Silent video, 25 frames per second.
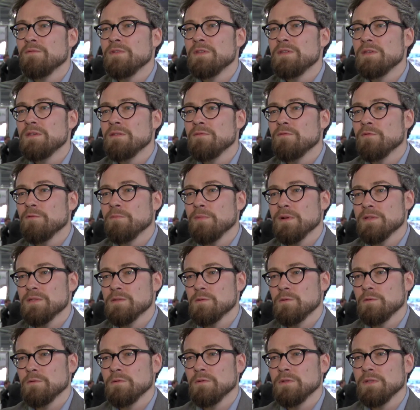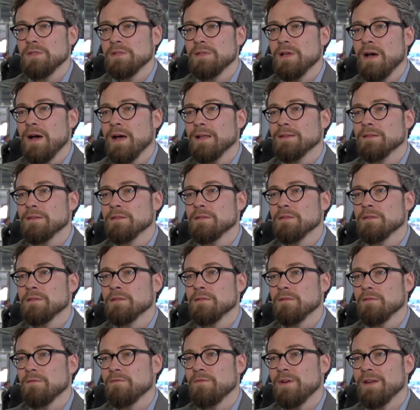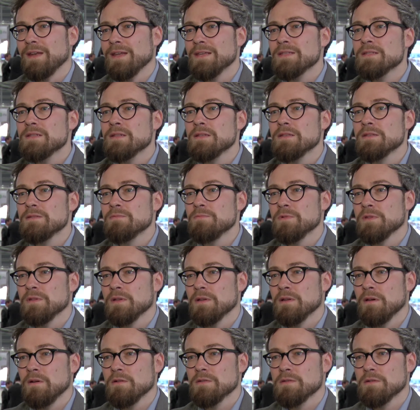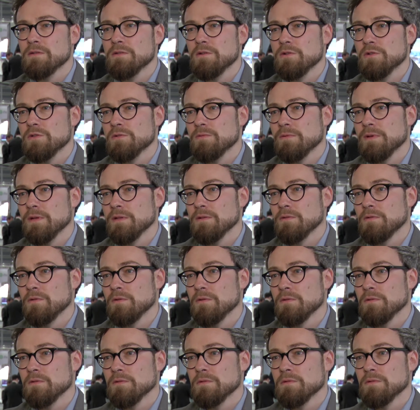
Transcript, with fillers: and how the information and data can be reliably exchanged.